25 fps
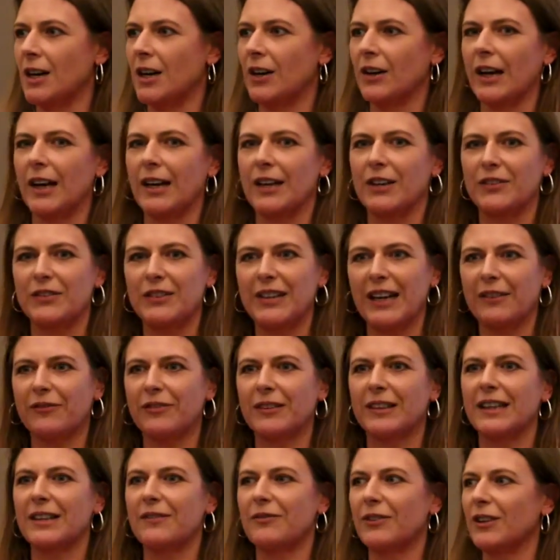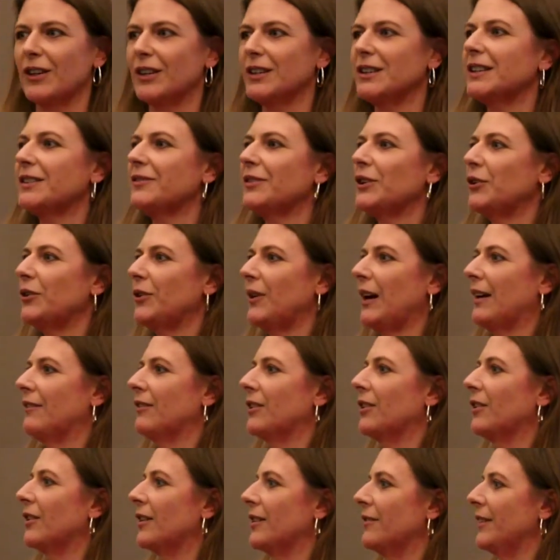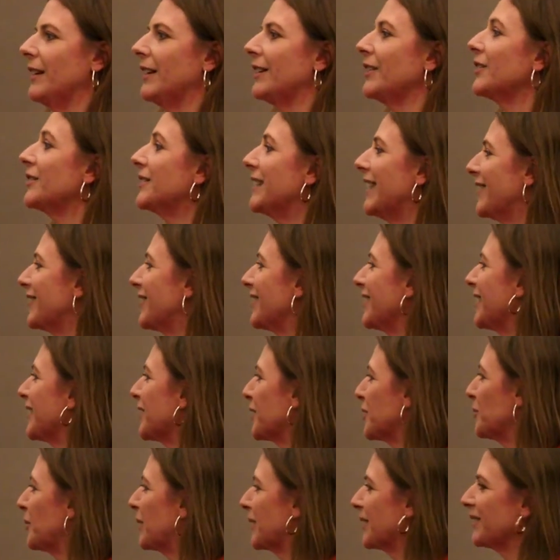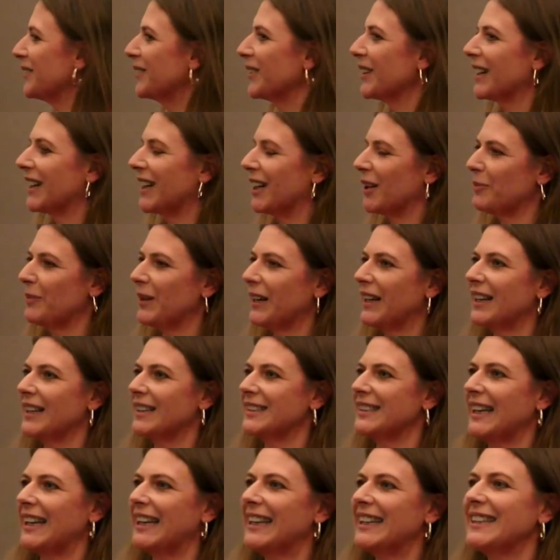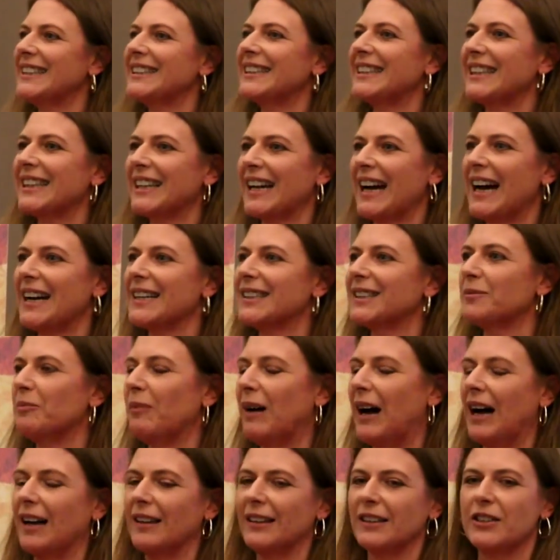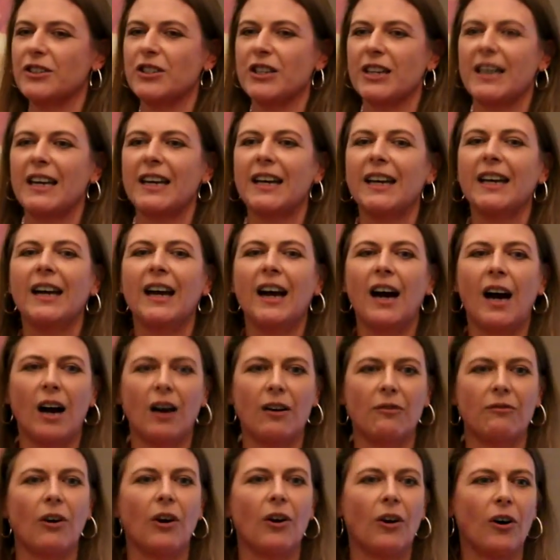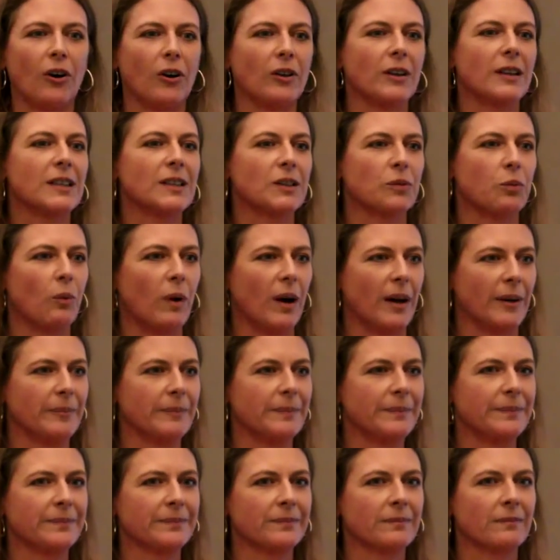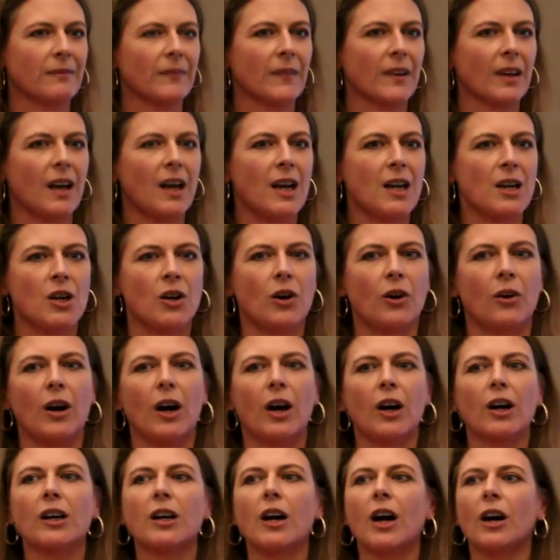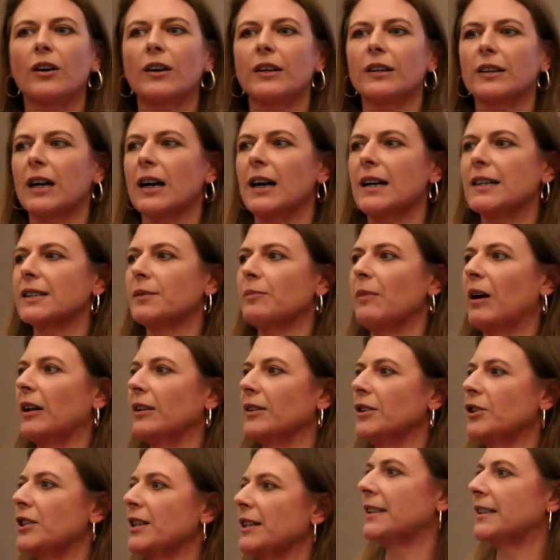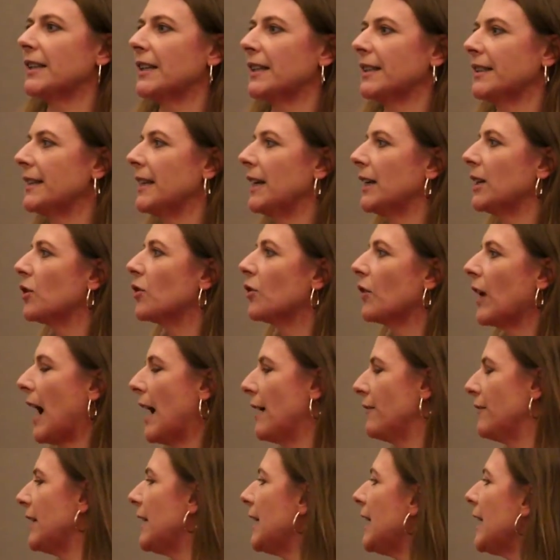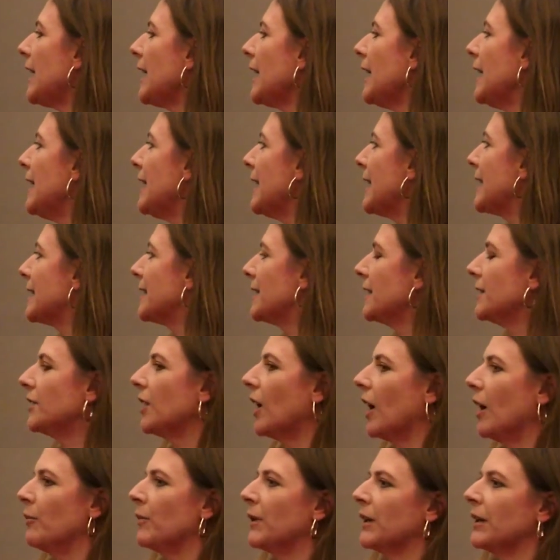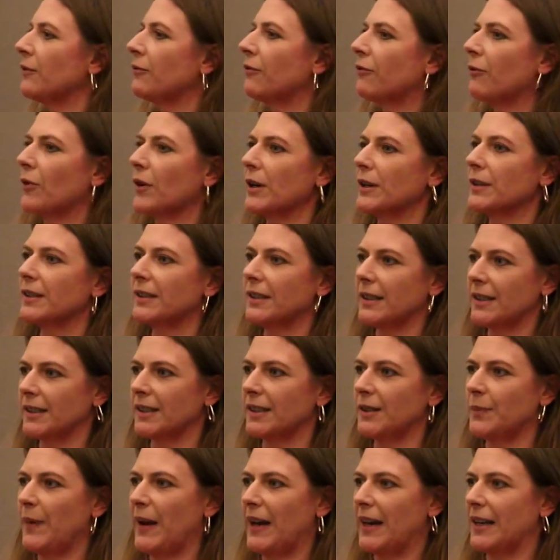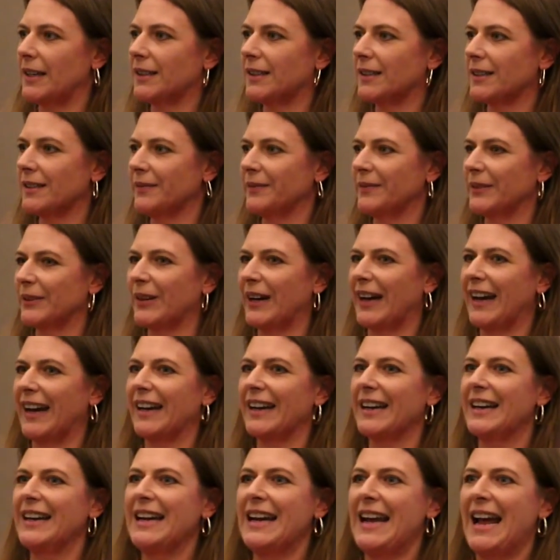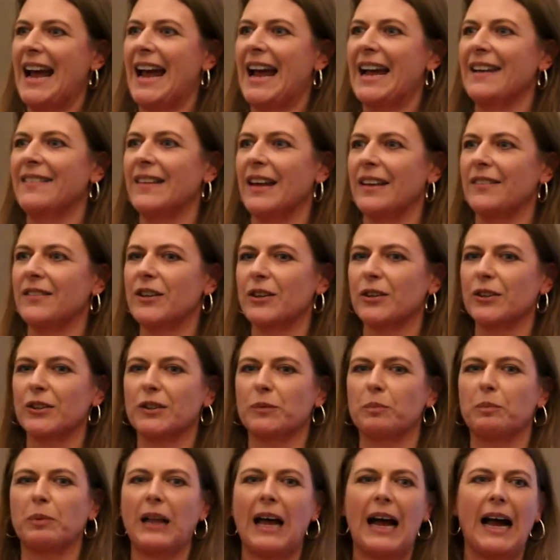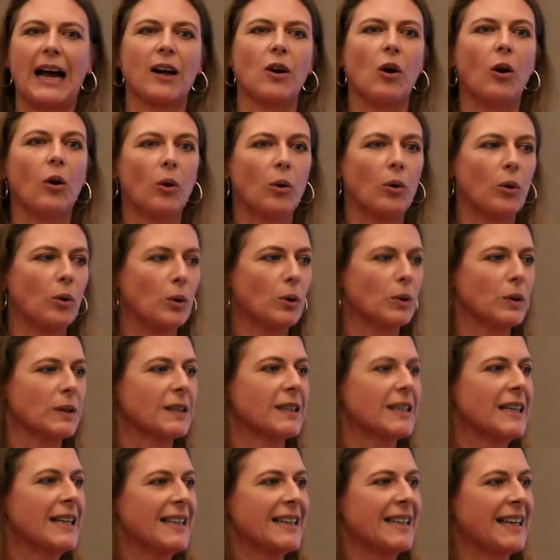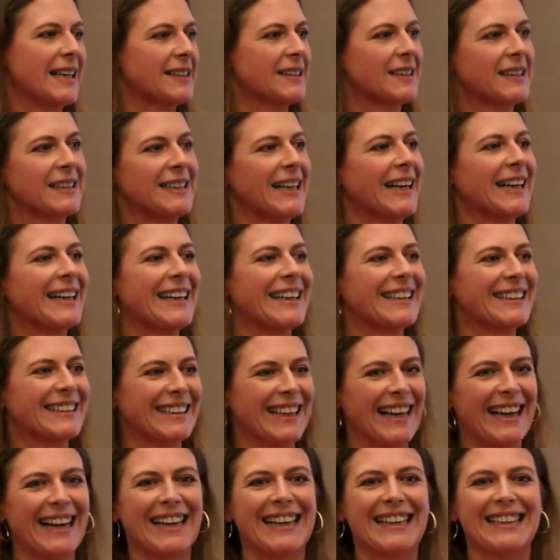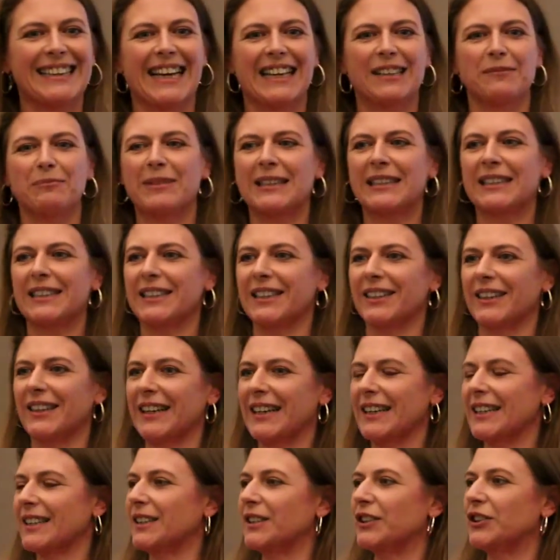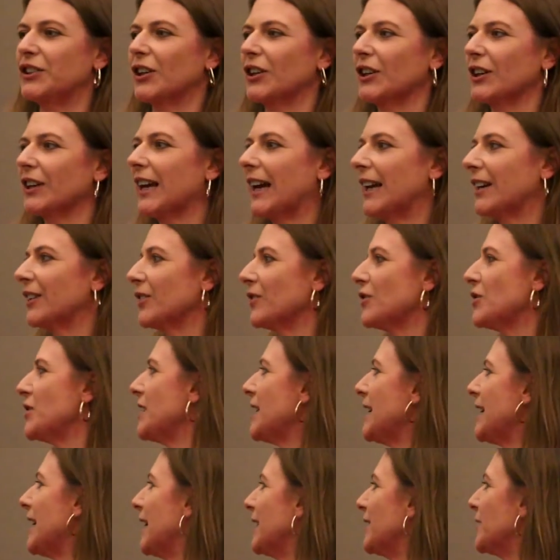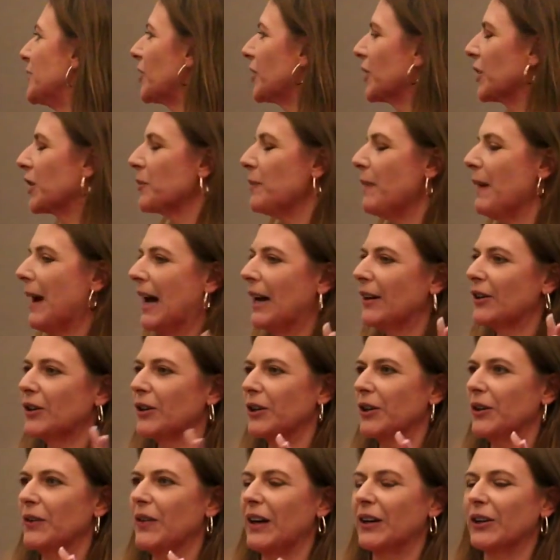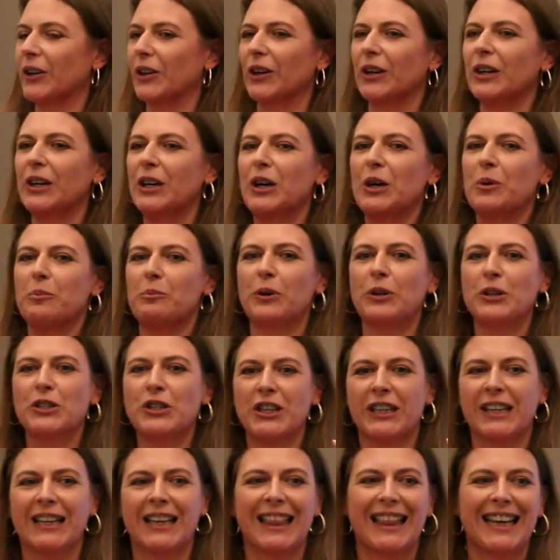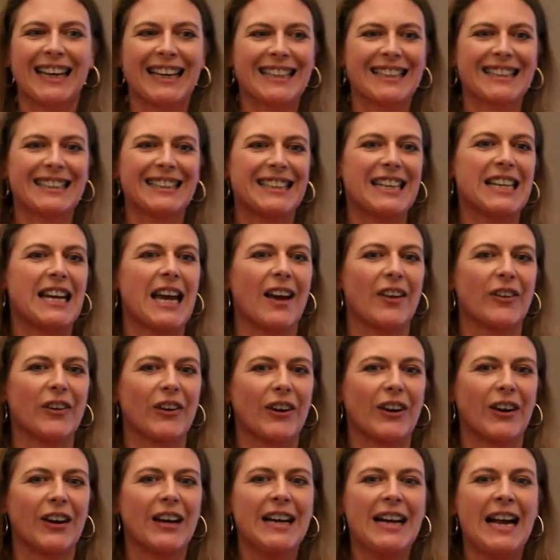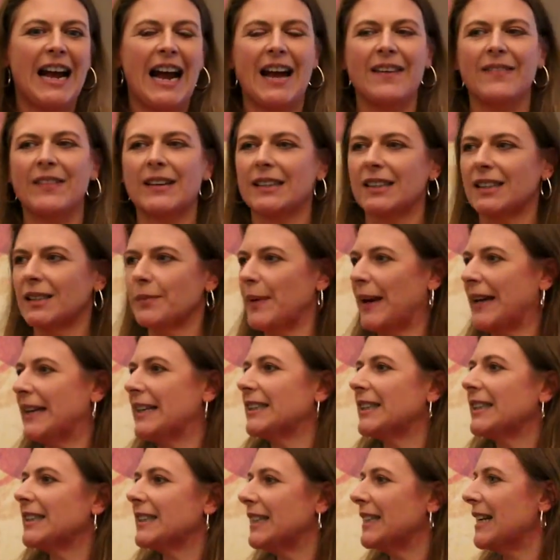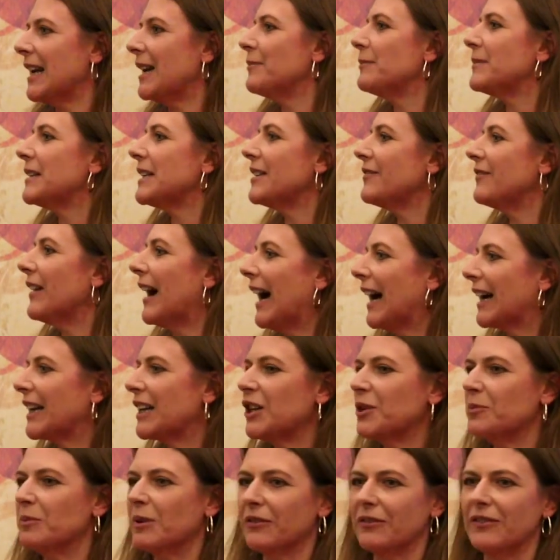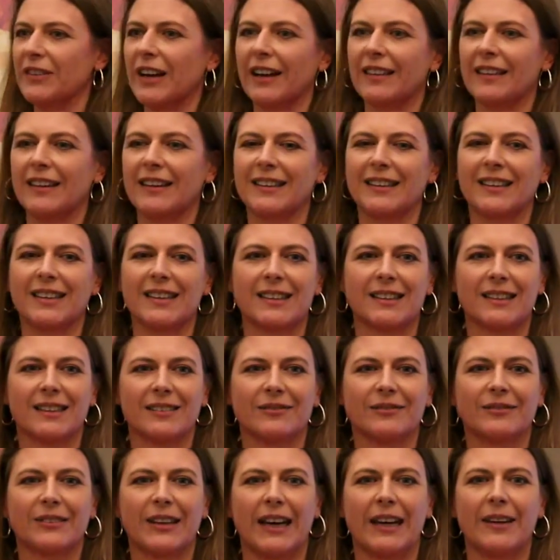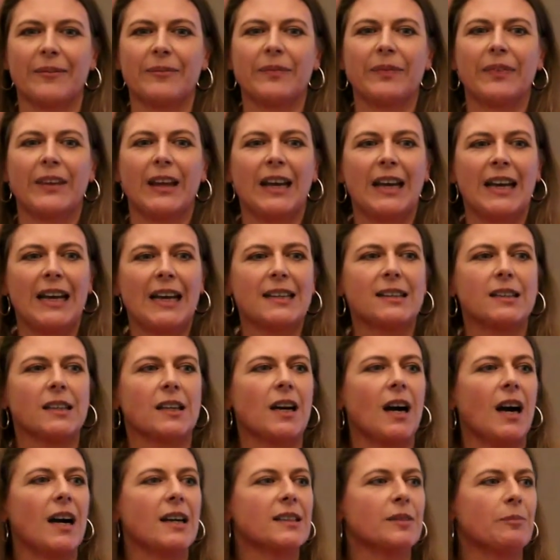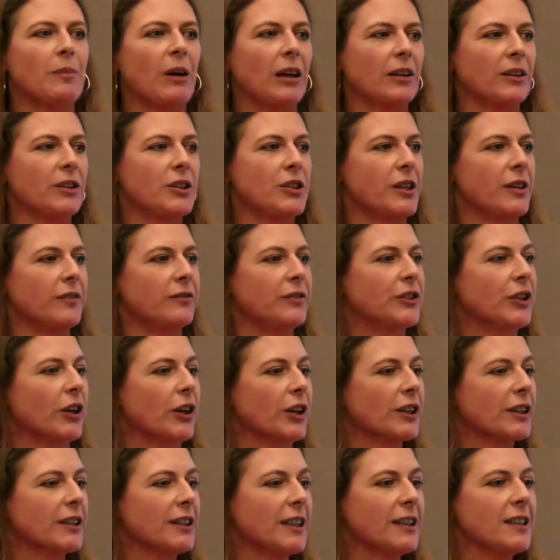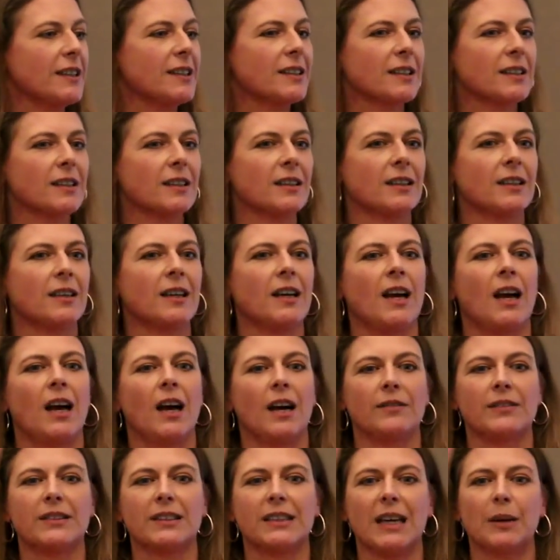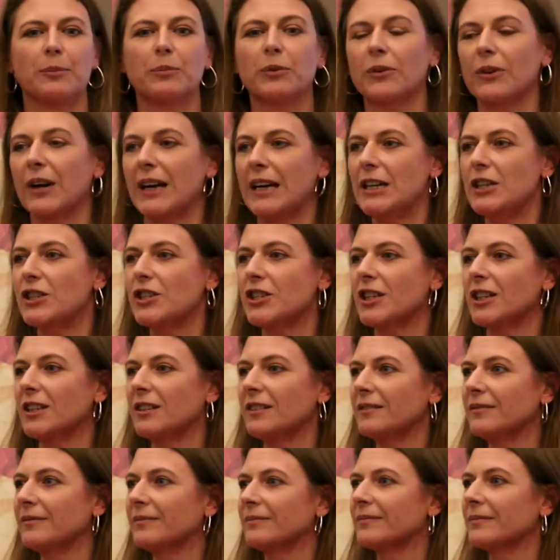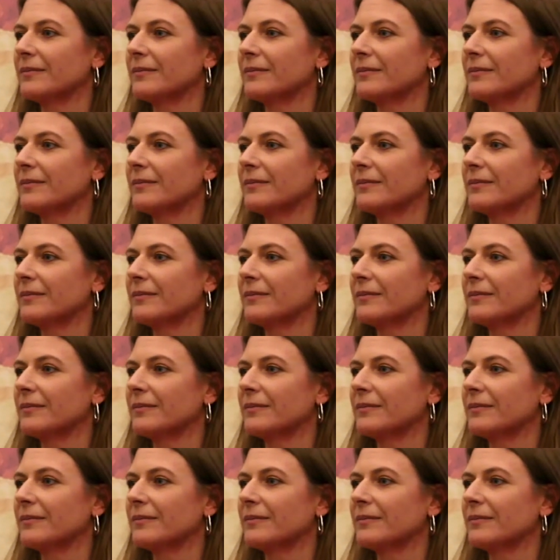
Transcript: Okay, you're definitely, for those of you who haven't heard of it, you're definitely going to want to look it up because it is the cosmology of all is one. You know, our current cosmology says that gravity is the dominant force in space, okay? And that there's black holes that suck in light and mysterious dark energy and dark matter that are pushing things together, and that space is an empty vacuum of nothingness, okay? It's a cosmology of darkness, of separation,